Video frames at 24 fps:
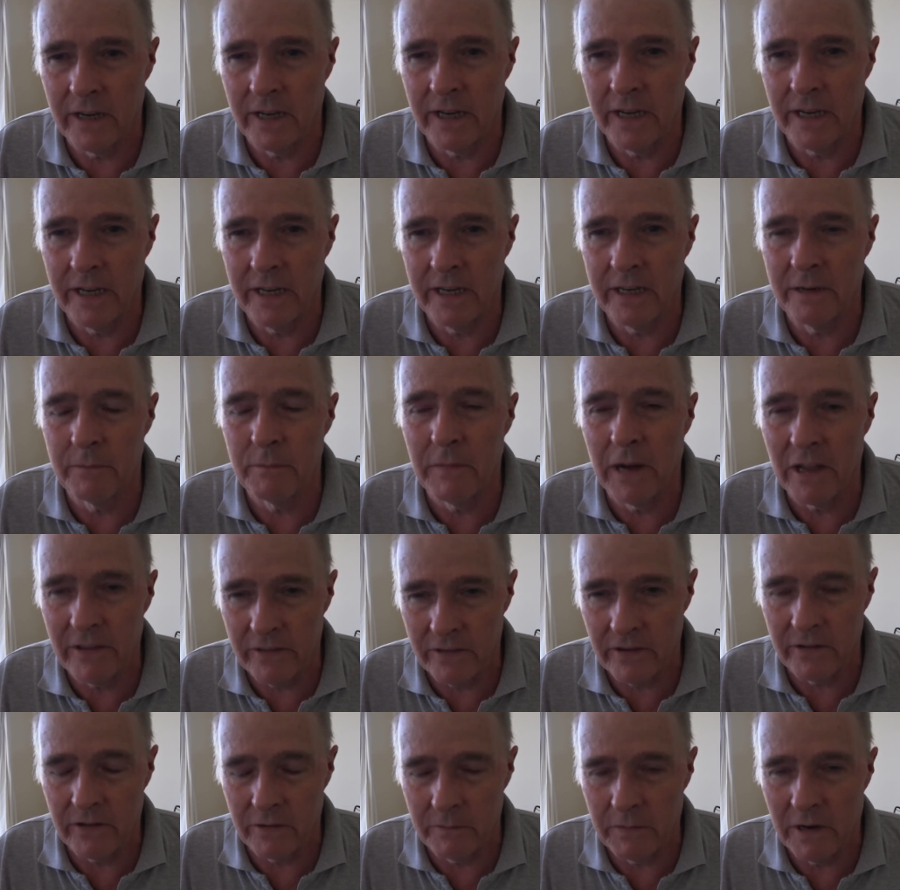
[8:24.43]
a
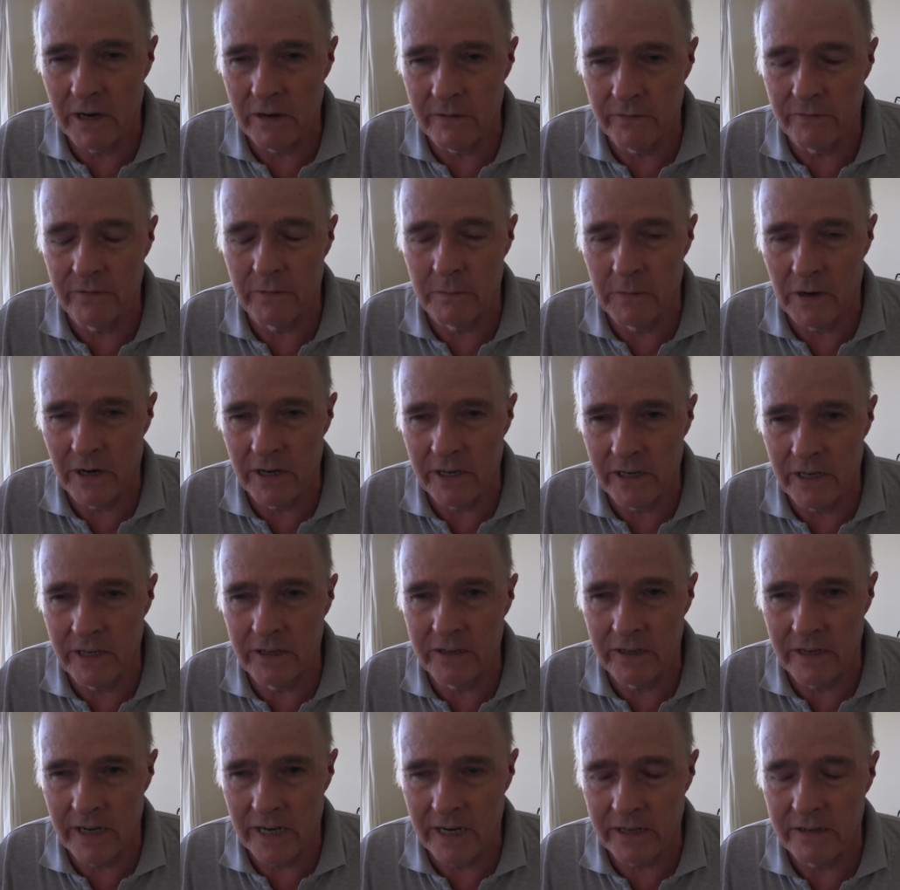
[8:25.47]
month at the moment for my
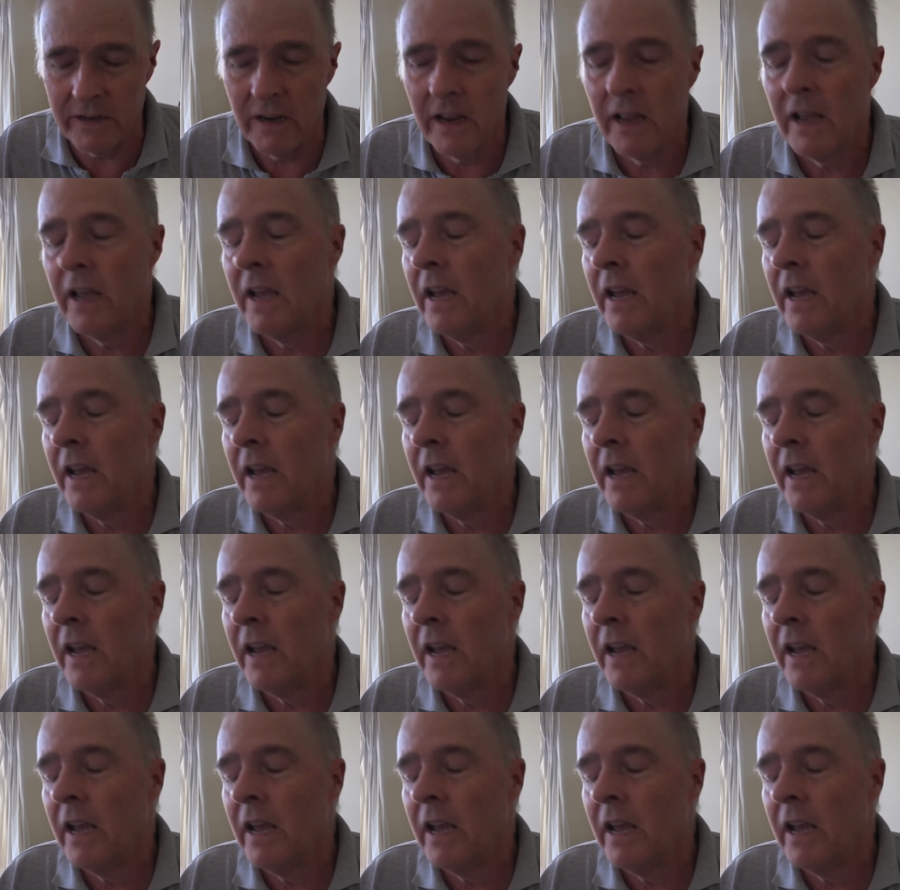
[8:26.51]
internet,